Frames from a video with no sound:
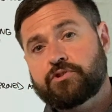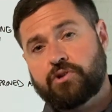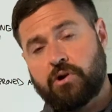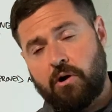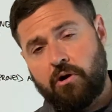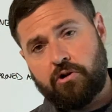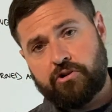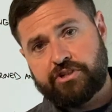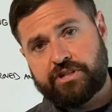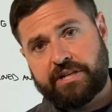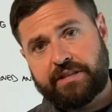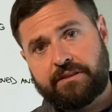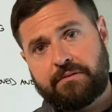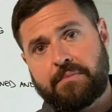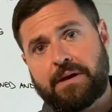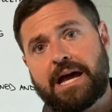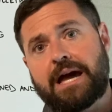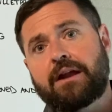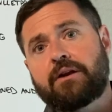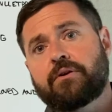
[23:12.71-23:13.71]
charging the
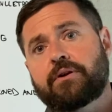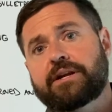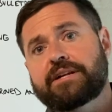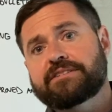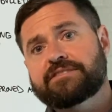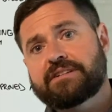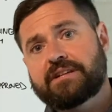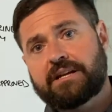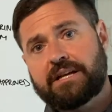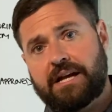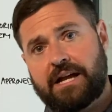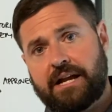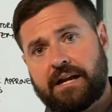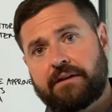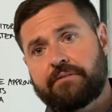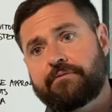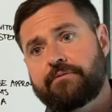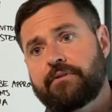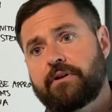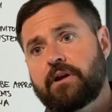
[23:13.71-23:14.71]
batteries and kind
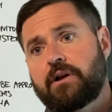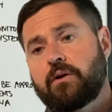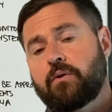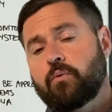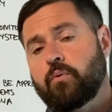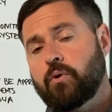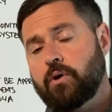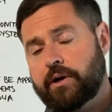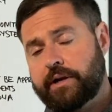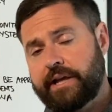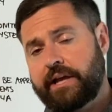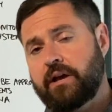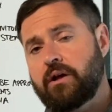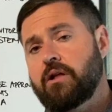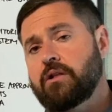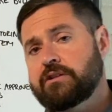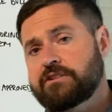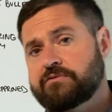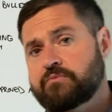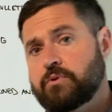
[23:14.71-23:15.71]
of working
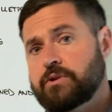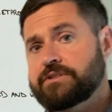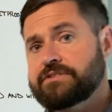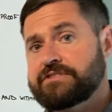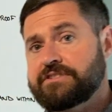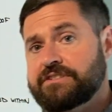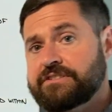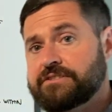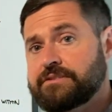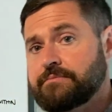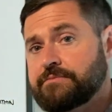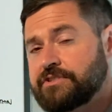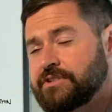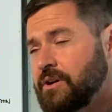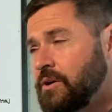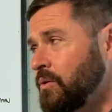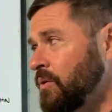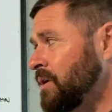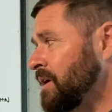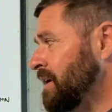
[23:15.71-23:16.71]
all as one system.
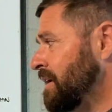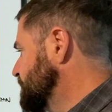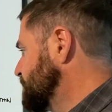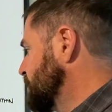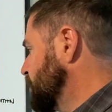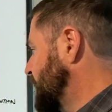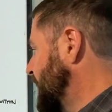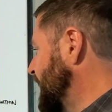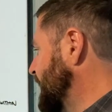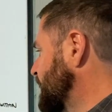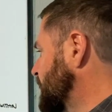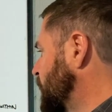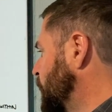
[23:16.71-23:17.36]
So kind of